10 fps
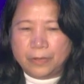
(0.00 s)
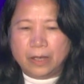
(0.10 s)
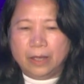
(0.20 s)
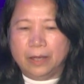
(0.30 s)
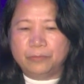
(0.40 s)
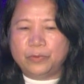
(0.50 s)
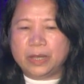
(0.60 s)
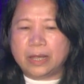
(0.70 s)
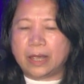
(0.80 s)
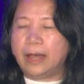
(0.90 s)
And
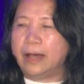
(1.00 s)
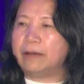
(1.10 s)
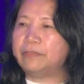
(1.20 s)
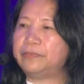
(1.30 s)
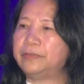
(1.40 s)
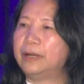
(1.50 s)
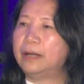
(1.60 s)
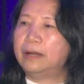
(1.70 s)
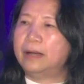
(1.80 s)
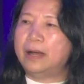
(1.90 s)
we have
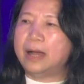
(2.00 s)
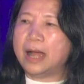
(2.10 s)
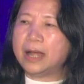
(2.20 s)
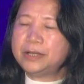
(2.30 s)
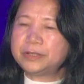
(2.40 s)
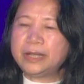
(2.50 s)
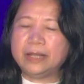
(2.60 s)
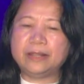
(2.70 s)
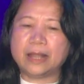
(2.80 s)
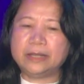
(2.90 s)

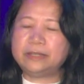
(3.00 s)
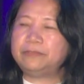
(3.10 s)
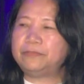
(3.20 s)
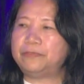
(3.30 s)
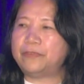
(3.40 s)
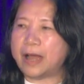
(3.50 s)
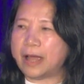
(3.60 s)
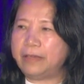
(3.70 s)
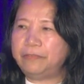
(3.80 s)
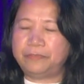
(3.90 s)

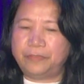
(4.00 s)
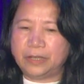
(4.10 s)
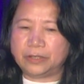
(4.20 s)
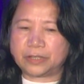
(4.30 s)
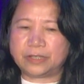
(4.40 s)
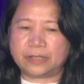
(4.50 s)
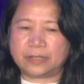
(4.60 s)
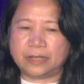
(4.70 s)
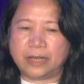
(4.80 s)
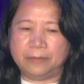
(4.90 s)
195 finished the
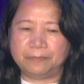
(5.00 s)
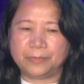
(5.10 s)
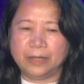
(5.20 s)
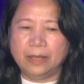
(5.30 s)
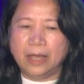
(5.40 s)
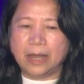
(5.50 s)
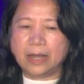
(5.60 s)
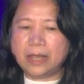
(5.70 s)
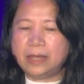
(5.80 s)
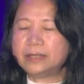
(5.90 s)
study. And
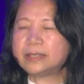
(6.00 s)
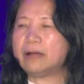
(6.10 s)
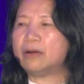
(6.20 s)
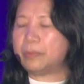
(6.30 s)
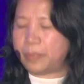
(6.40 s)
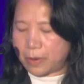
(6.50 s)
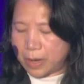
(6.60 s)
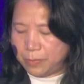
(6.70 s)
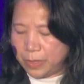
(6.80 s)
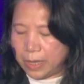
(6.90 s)
here's our
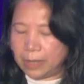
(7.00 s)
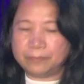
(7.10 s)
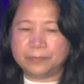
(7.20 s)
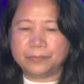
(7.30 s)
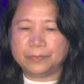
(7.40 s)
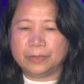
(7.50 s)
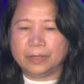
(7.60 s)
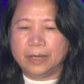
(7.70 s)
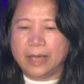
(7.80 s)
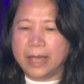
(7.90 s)
primary
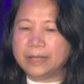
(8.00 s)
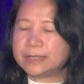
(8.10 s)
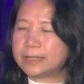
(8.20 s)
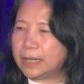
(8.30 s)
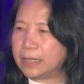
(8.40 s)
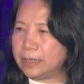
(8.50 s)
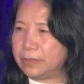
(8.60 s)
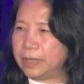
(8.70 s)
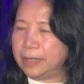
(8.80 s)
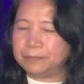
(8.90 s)
and
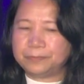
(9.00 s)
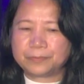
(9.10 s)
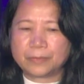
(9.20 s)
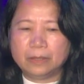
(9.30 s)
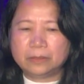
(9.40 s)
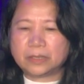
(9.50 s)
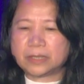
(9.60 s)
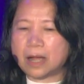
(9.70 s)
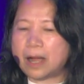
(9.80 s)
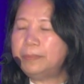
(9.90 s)
secondary. The
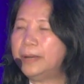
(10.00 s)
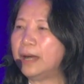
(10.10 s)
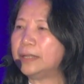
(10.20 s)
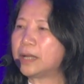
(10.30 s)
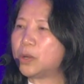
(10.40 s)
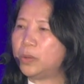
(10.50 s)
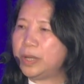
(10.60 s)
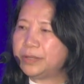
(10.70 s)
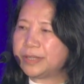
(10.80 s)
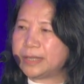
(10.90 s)
top are the
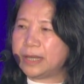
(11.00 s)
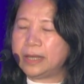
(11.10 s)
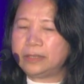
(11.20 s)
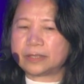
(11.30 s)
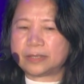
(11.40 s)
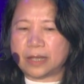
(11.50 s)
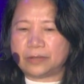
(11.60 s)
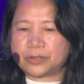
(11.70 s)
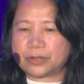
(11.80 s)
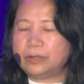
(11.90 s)
corneal staining, the
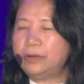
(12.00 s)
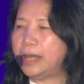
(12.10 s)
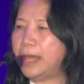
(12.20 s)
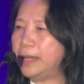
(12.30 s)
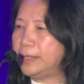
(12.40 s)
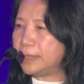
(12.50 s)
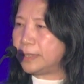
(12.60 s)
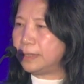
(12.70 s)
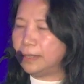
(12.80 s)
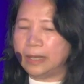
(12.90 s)
central, and
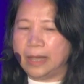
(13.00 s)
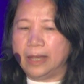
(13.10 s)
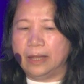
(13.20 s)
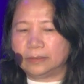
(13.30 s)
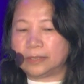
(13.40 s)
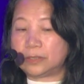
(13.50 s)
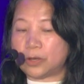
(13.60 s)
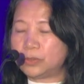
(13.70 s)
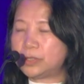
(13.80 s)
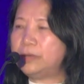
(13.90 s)
the
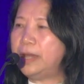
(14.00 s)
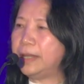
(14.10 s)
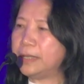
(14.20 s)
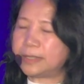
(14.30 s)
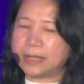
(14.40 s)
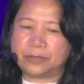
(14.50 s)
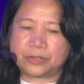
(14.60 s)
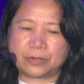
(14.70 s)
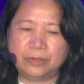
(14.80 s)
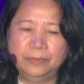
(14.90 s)
total and the central,